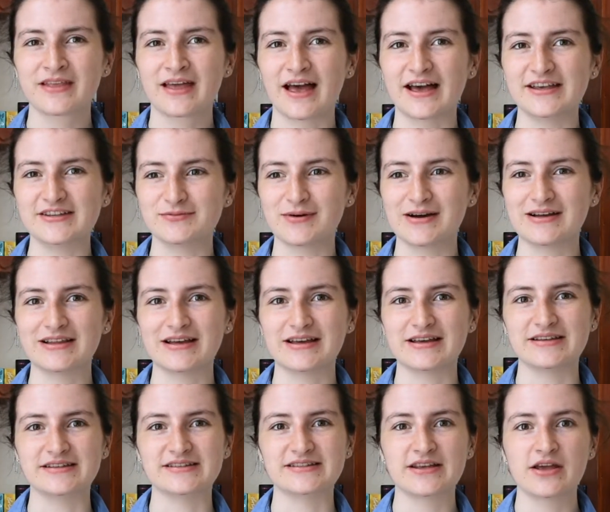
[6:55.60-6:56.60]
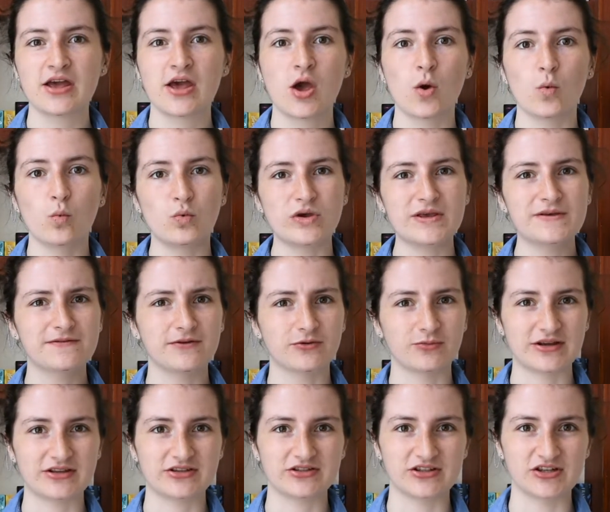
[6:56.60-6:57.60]
as well as weaver
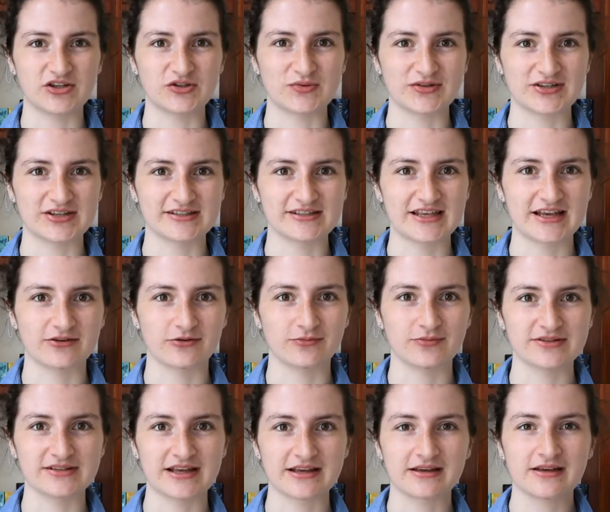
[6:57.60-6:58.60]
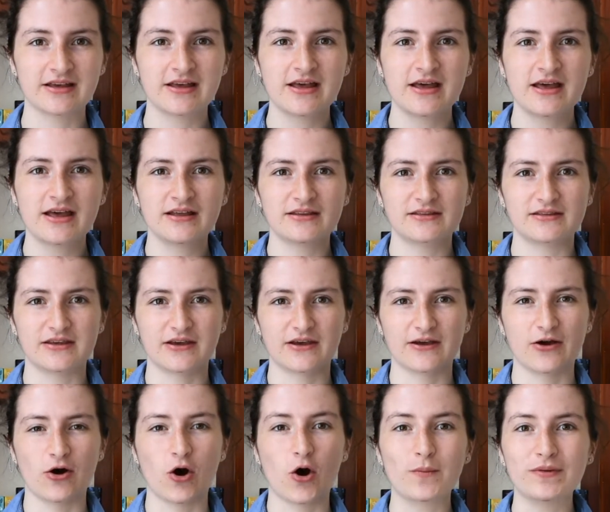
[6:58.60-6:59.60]
witches, which is like almost like
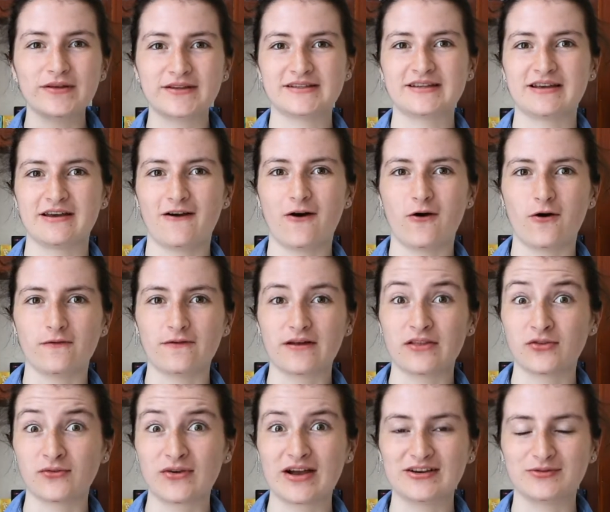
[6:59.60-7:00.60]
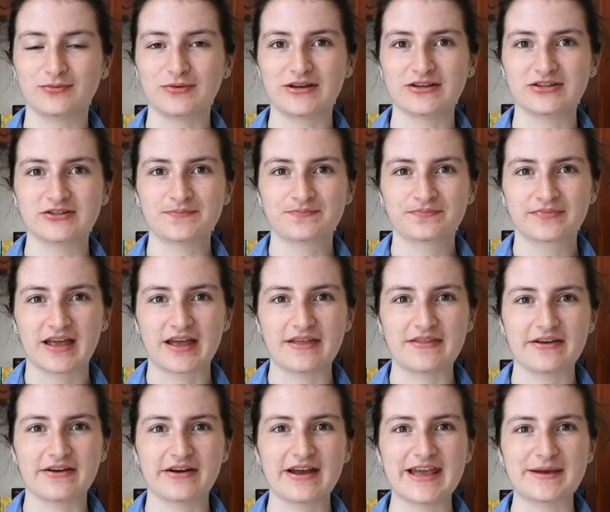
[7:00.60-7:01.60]
the opposite of a thread witch, and
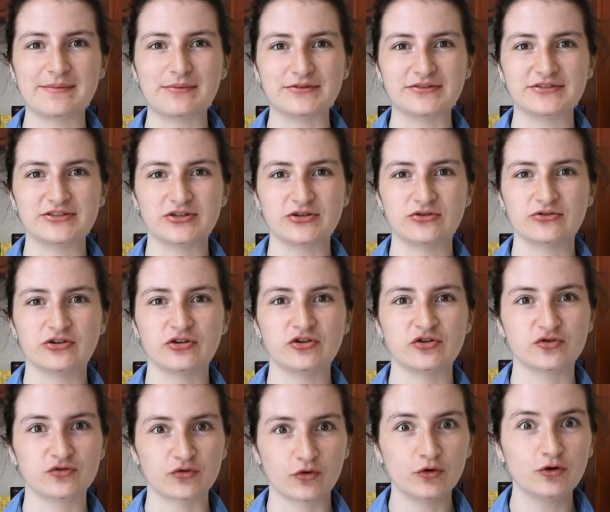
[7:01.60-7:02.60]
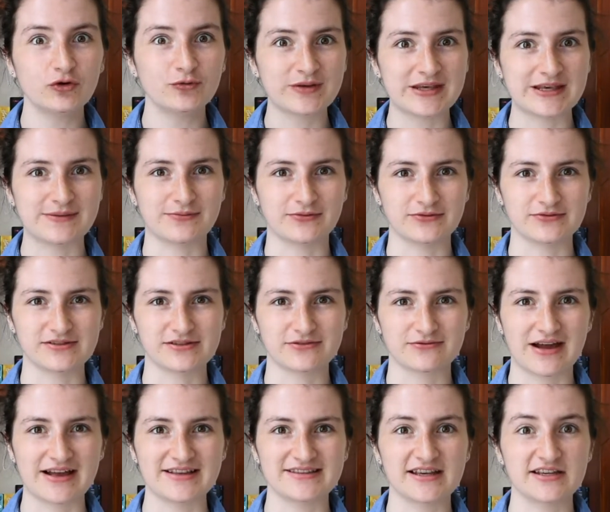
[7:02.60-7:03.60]
they're able to control people's
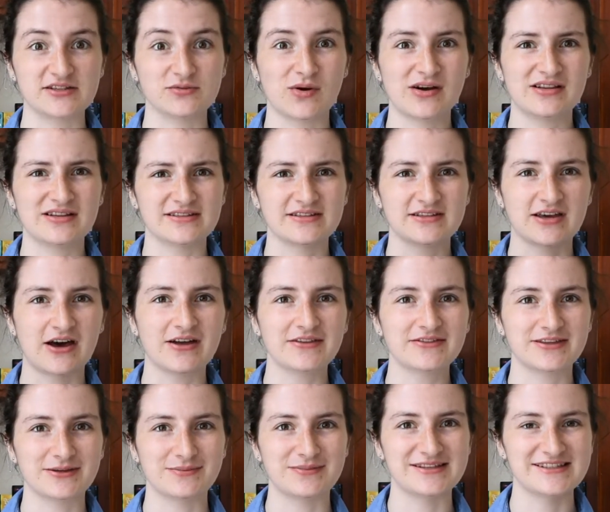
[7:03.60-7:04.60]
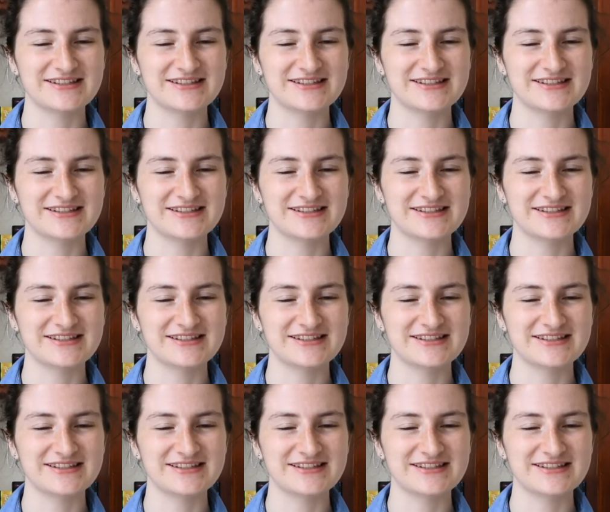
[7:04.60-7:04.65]
threads as well as cut them and